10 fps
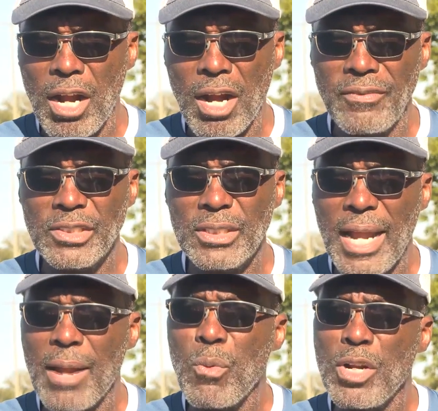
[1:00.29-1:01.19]
to harvest
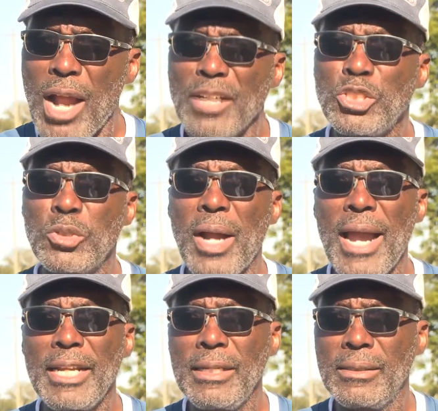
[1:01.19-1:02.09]
now and we're not sure
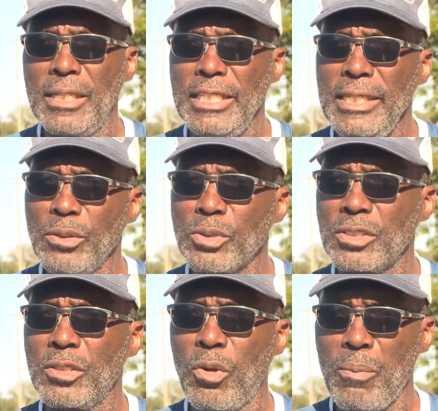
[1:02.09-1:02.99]
how the yield
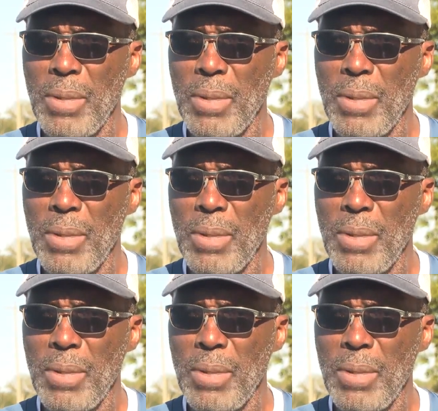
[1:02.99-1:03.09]
is going to